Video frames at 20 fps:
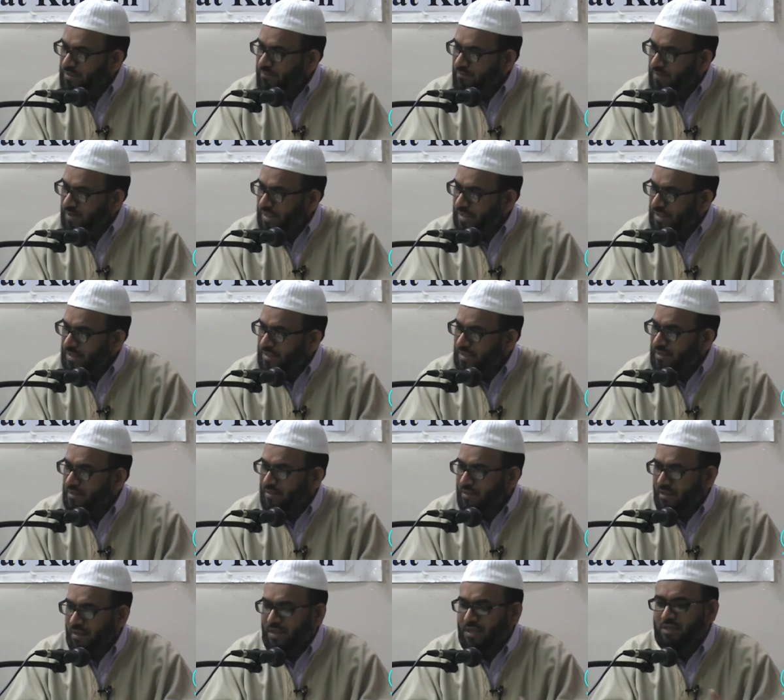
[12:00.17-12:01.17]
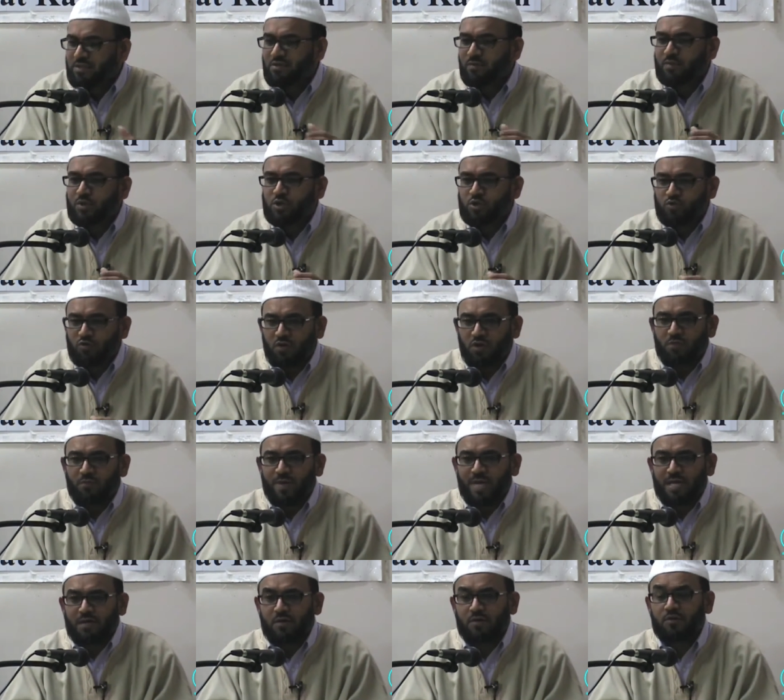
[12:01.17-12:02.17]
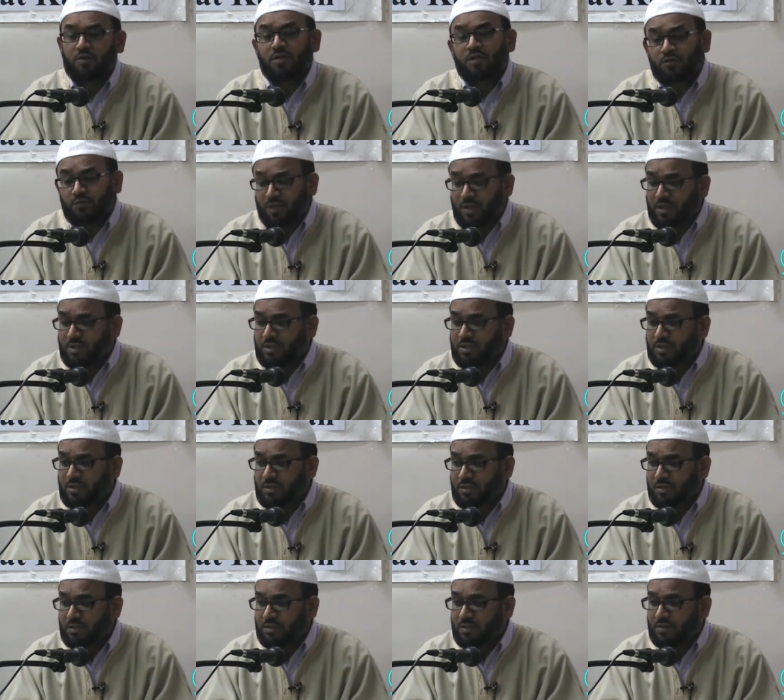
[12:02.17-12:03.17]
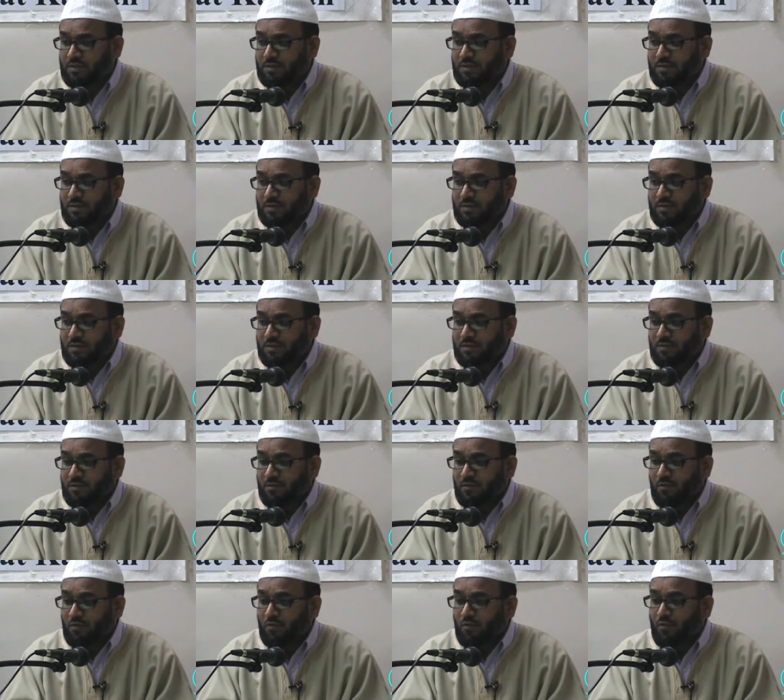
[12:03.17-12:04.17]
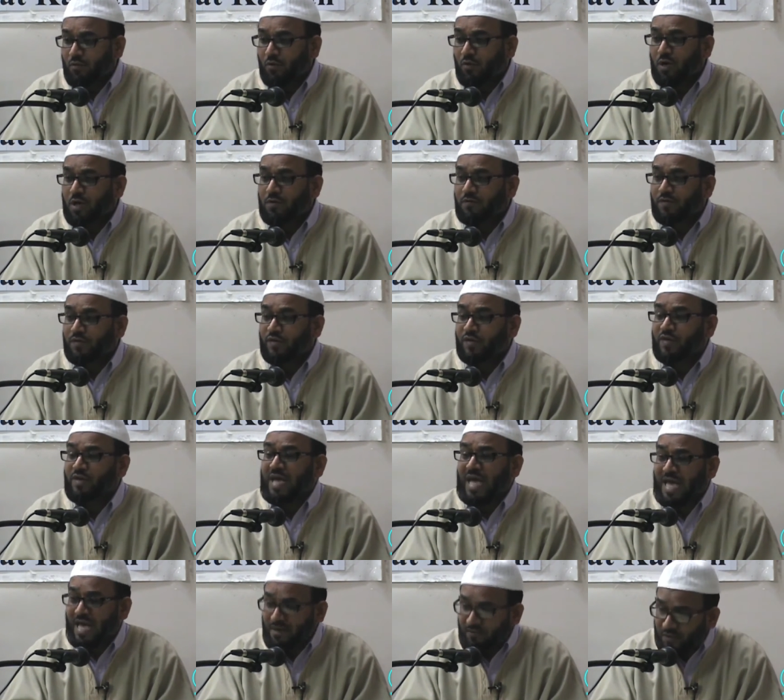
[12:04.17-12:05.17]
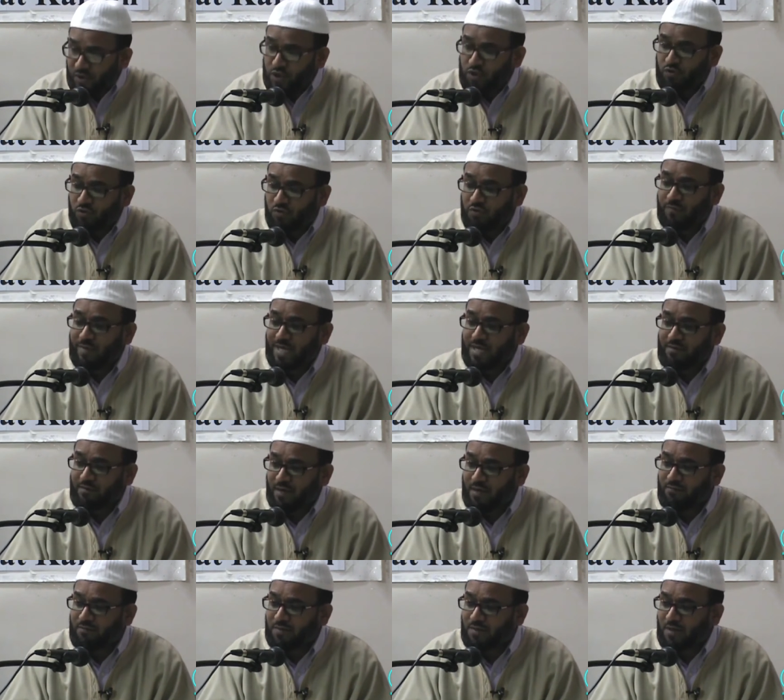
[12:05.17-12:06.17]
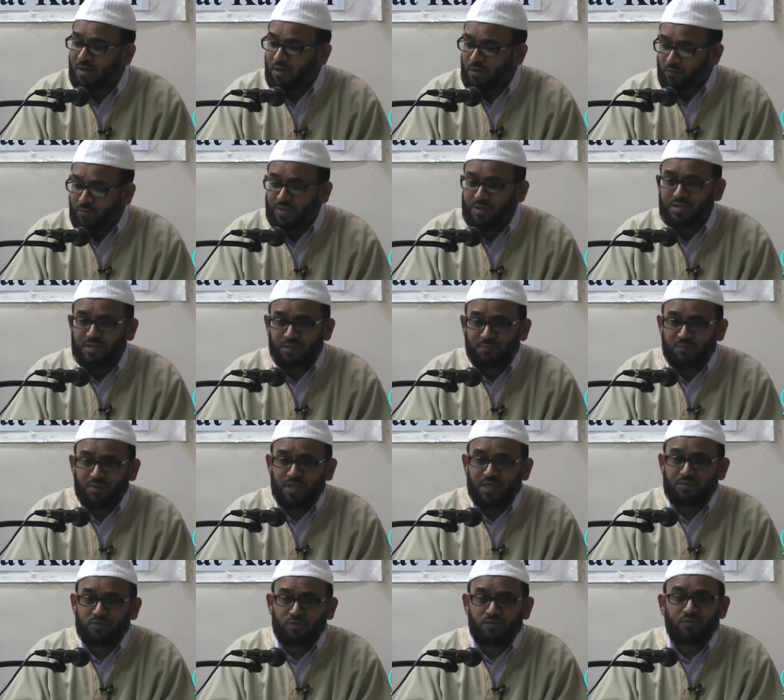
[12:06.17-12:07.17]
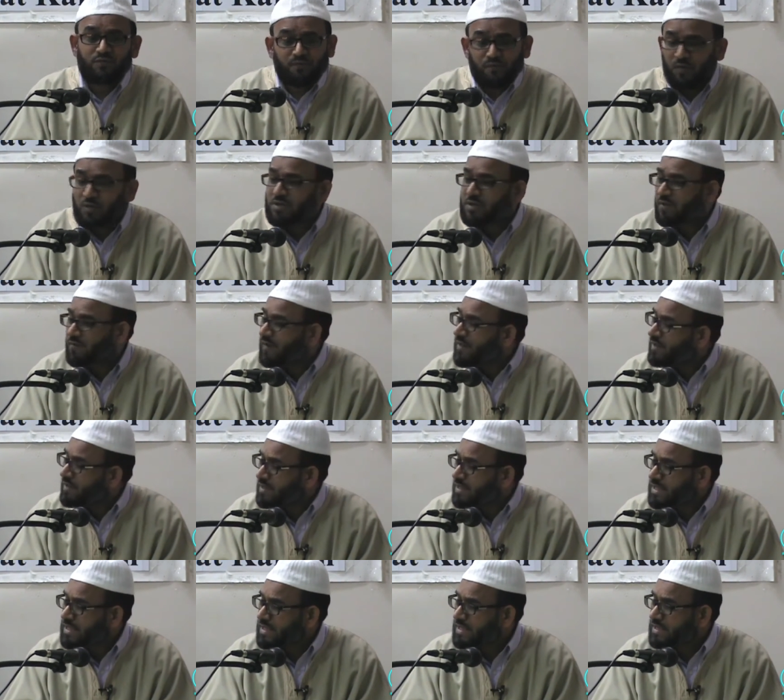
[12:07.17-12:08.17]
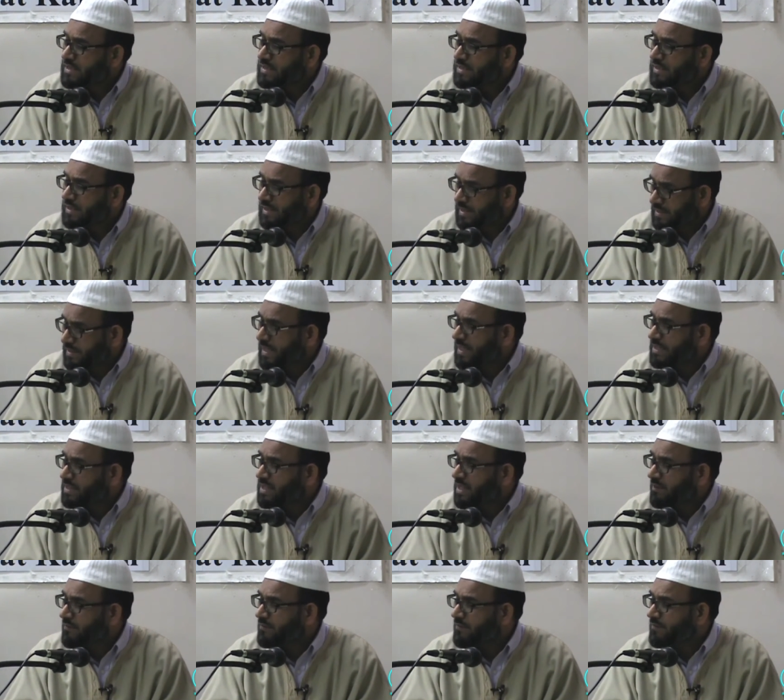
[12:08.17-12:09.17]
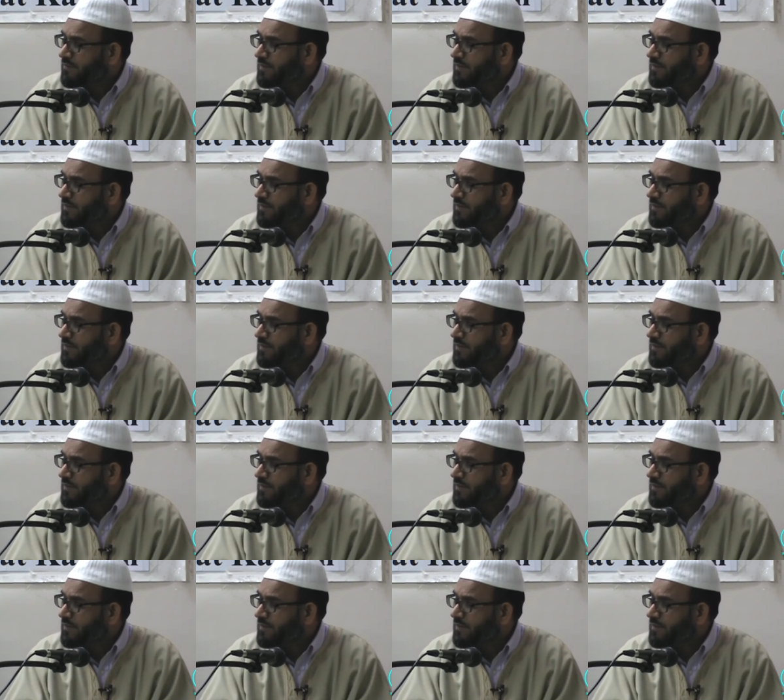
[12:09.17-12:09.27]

something, unless you have a strong background in religion, or even though you have a strong background, we're subject to influence of others. Isn't that so?